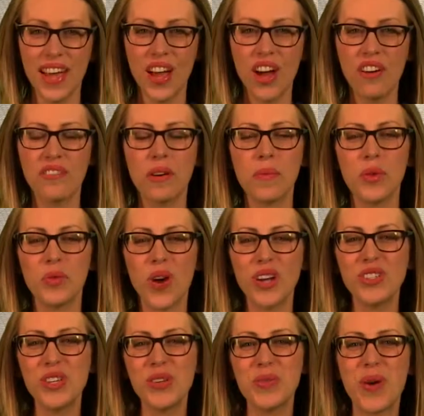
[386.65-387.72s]
From the
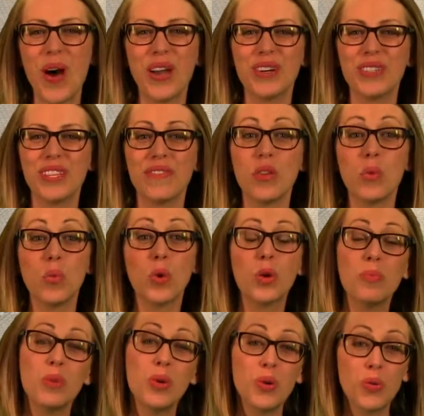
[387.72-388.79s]
rushing waters of the
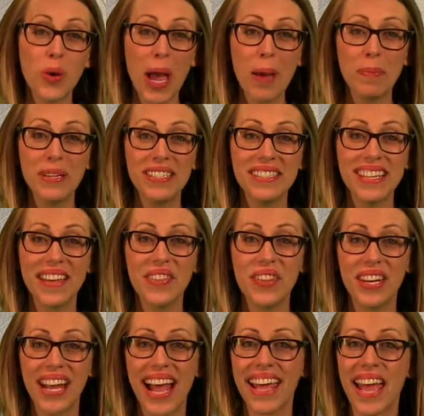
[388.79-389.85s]
Whirlpool Rapids and the
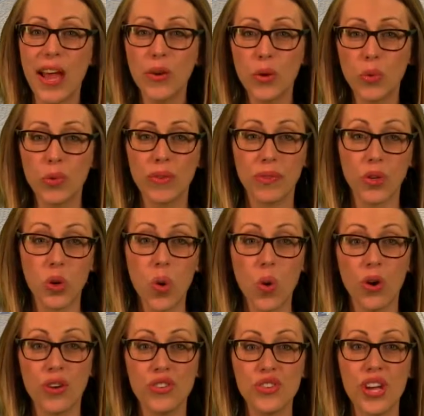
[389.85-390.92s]
Niagara River
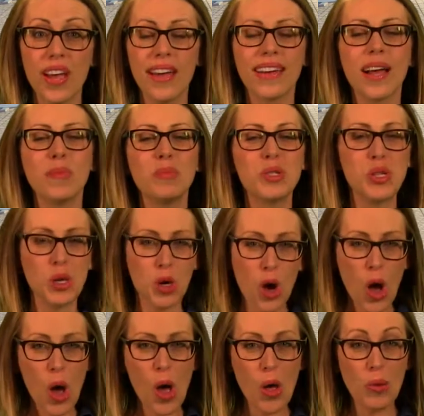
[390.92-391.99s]
Gorge comes the
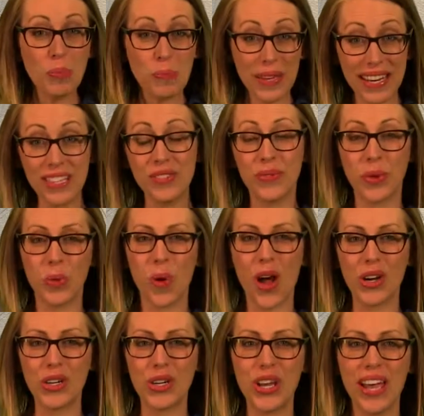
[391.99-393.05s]
calm, peaceful
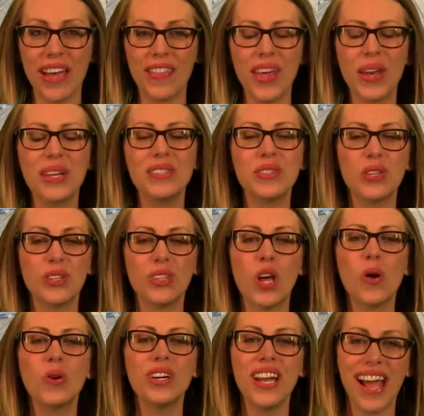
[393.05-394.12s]
water that is the
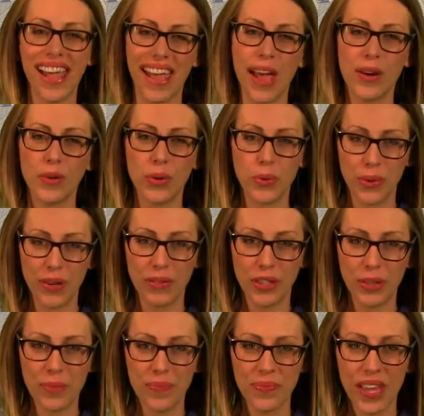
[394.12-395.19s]
Lower Niagara River.
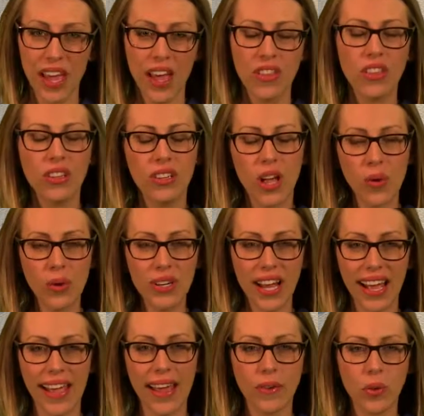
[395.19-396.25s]
The Lower
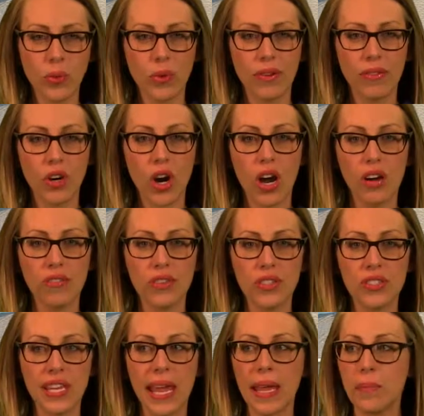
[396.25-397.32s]
Niagara River offers
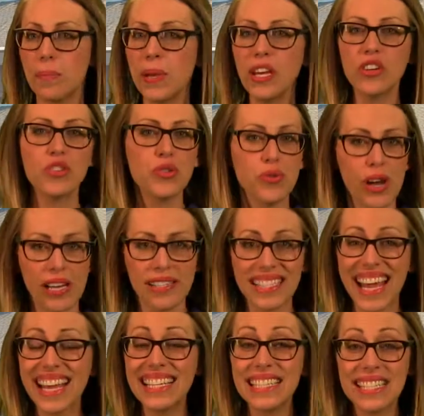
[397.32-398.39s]
a picturesque,
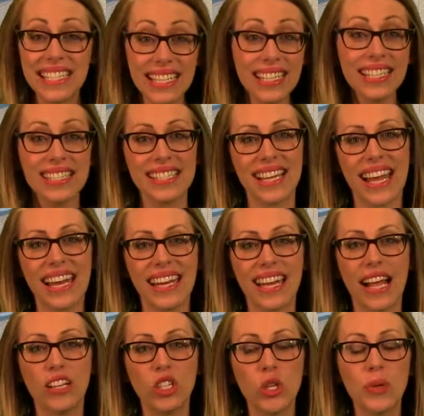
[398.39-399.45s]
idyllic setting
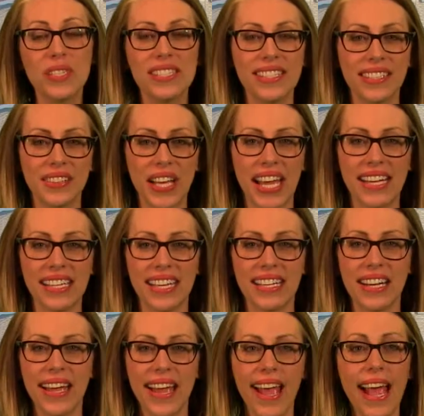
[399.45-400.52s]
at Lewiston Landing
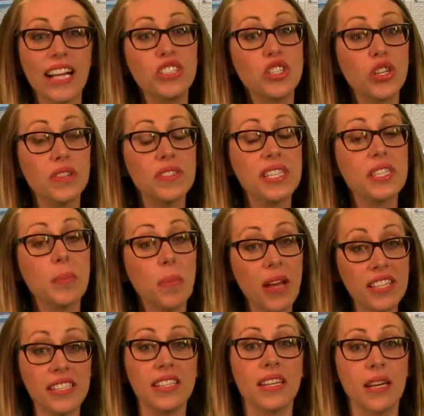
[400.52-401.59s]
and serves as a
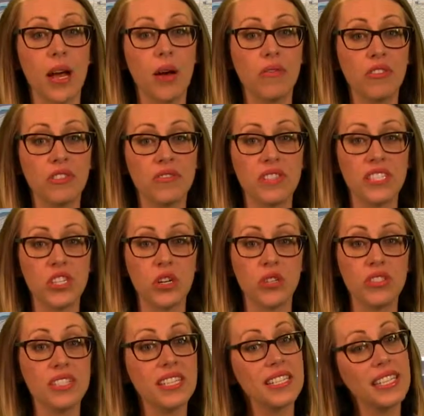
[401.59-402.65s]
bustling hub for
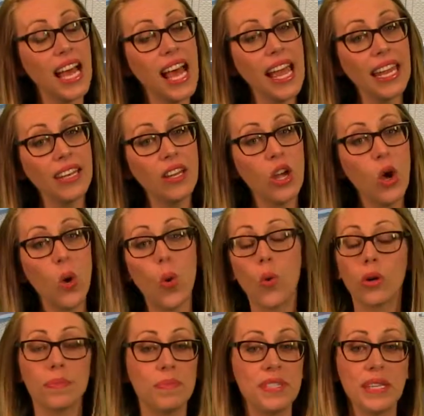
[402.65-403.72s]
visitors to dine
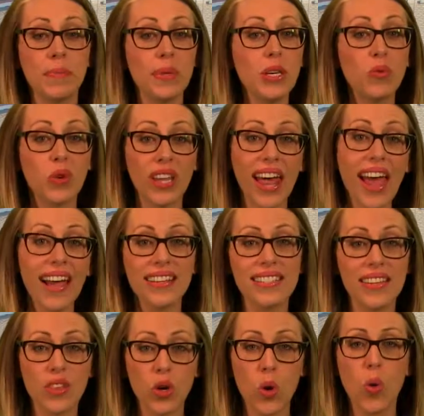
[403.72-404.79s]
or simply relax in
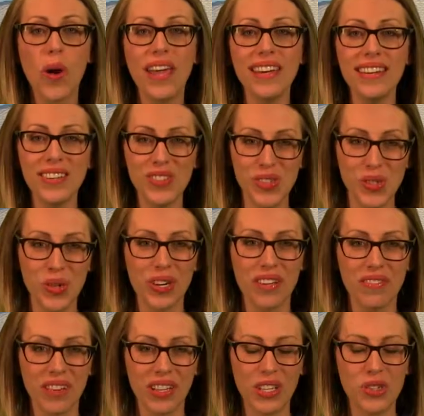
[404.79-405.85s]
the quaint, historic
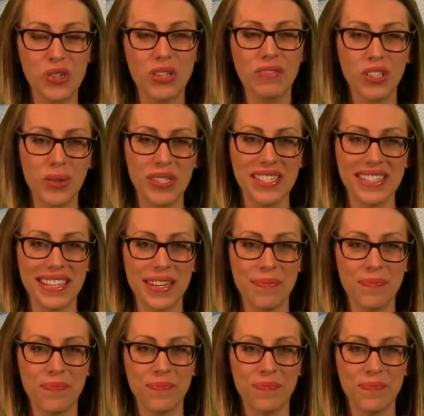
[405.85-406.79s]
village of Lewiston.